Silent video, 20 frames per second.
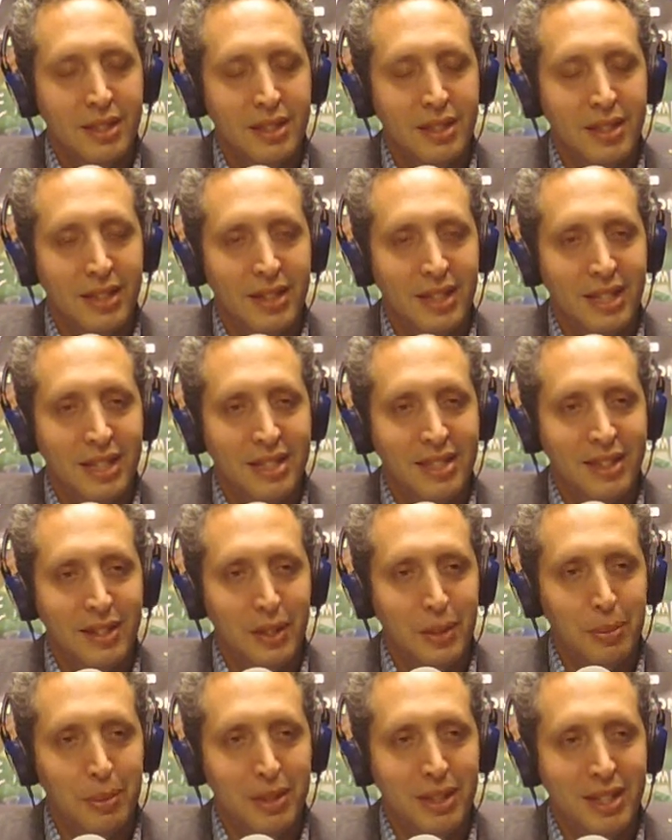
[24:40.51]
Oh, that's
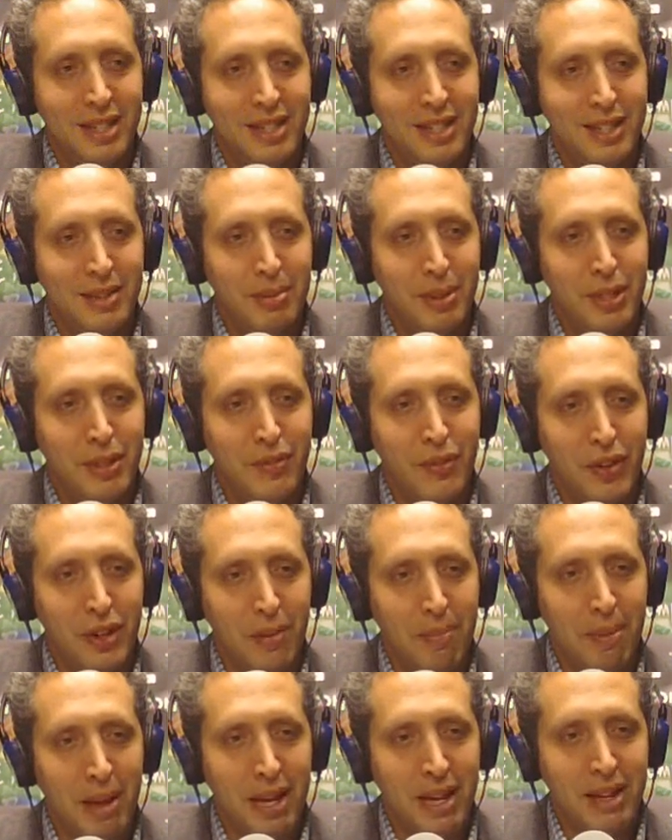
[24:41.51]
terrible. Especially for
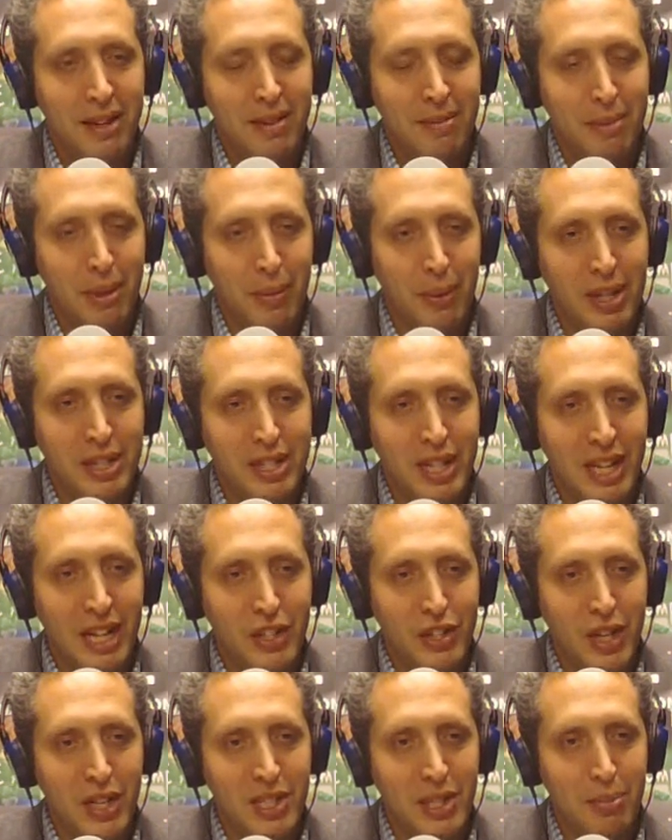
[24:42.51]
a big retail
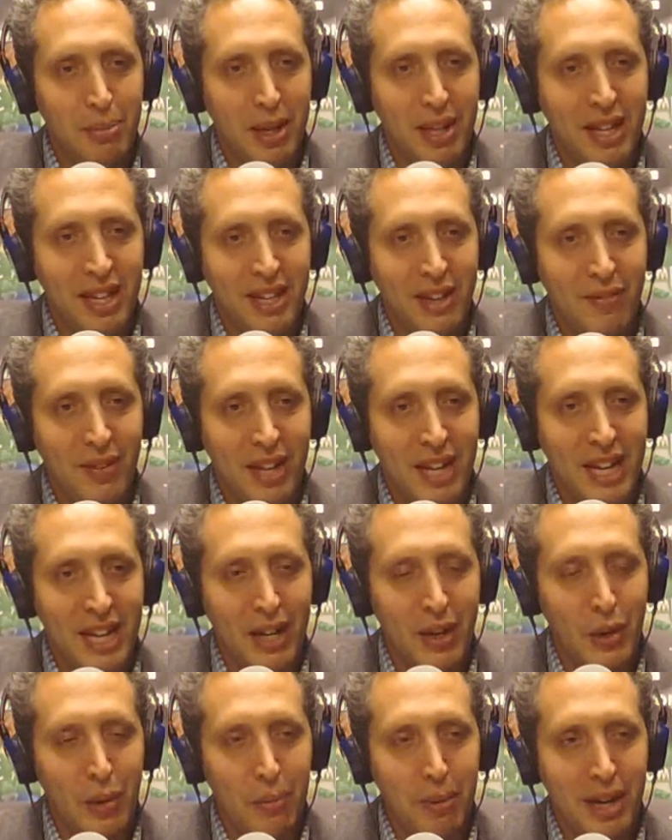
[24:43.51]
like JCPenney. You finally hit
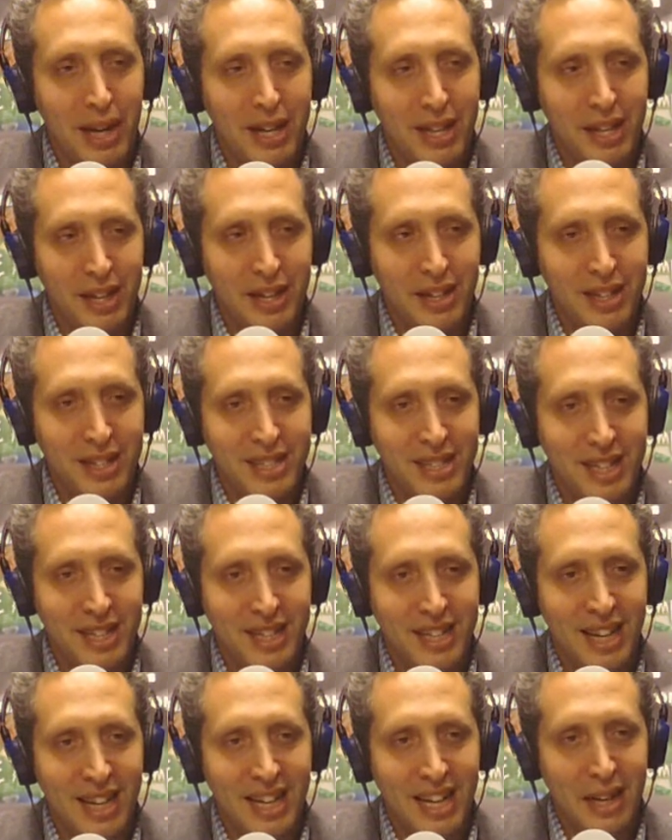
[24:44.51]
a home run, and all of a
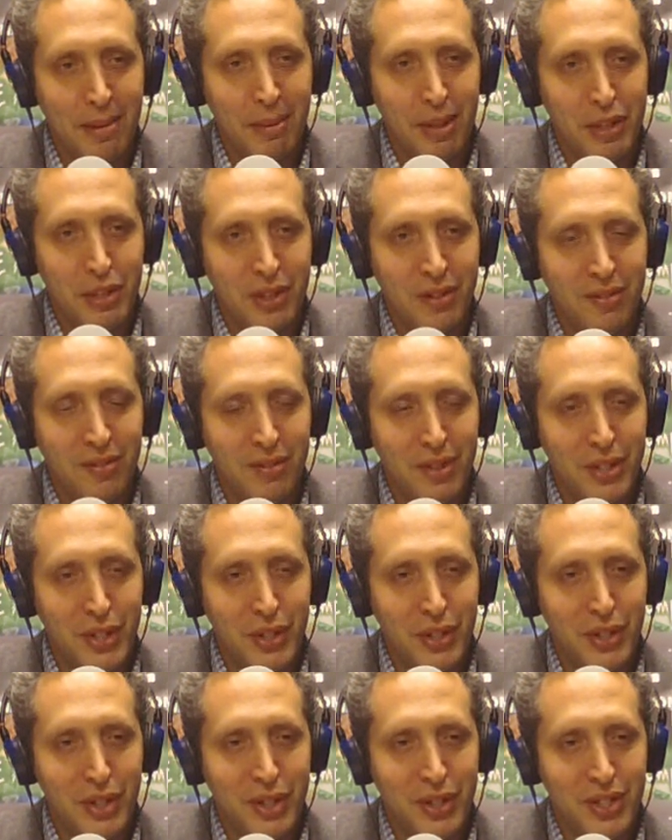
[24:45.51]
sudden now you got a bunch of
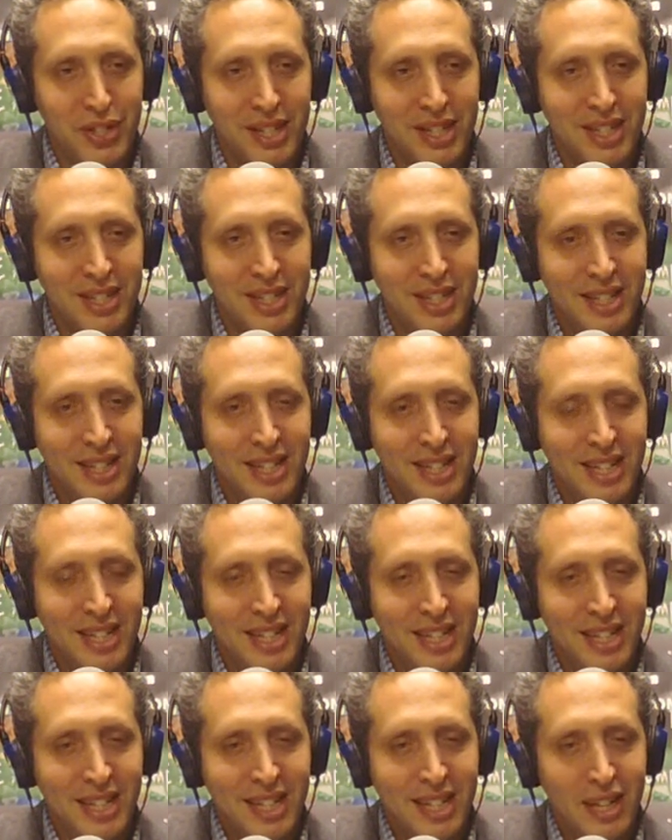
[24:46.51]
returns and
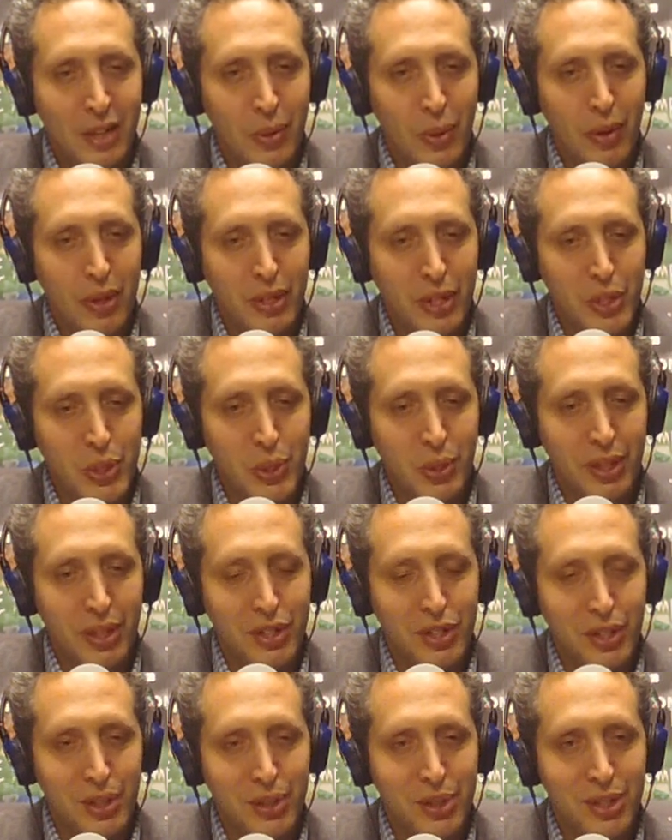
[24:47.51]
quality control
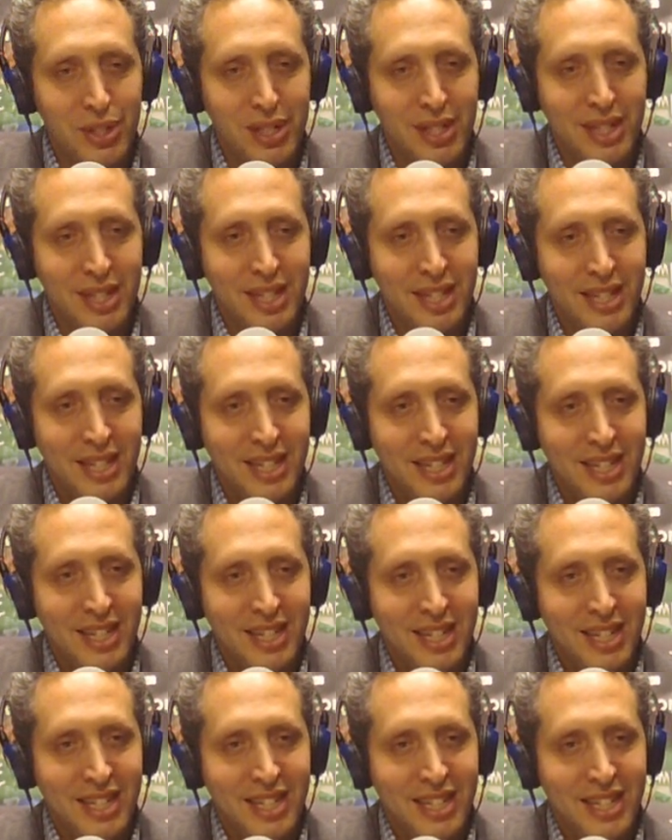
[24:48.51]
issues.
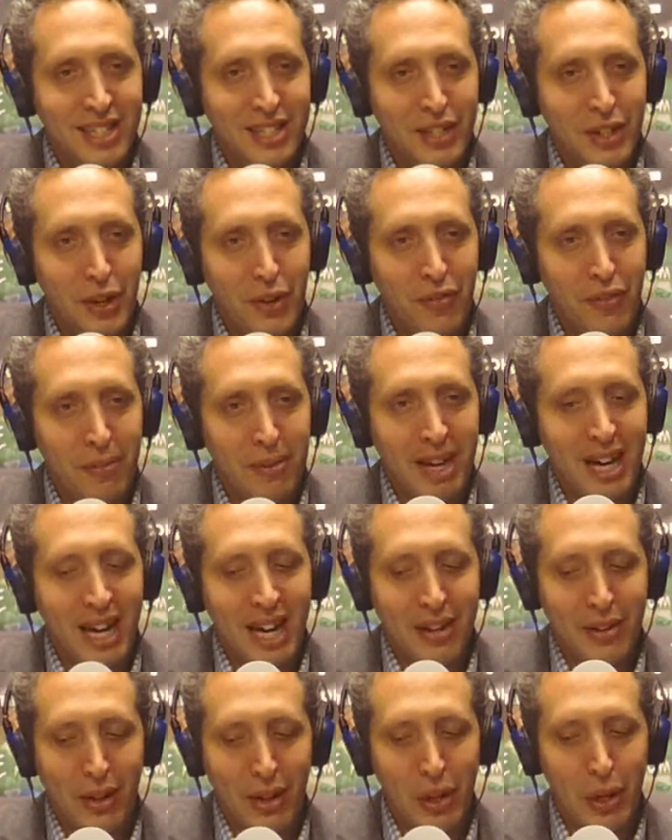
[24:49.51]
So you go from a
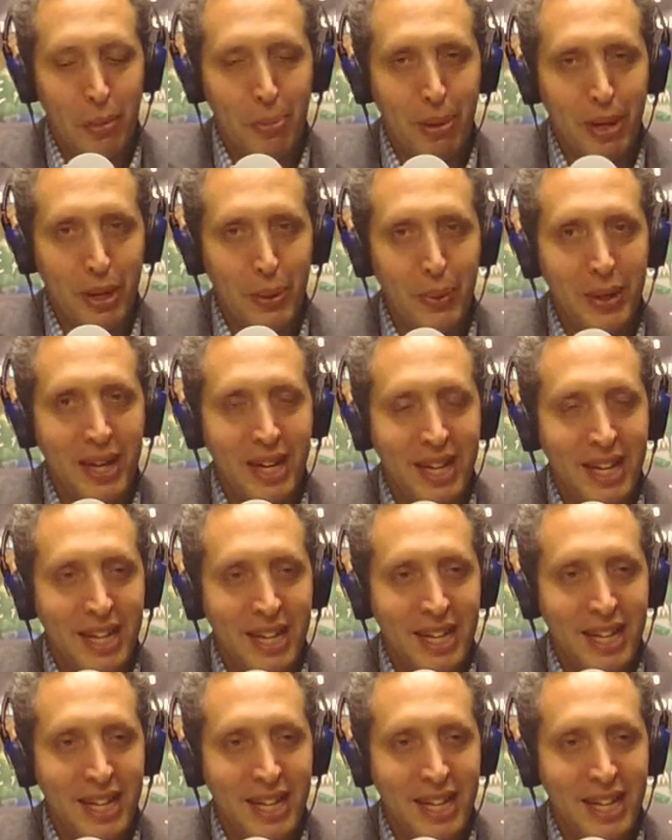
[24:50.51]
high to a low pretty quick.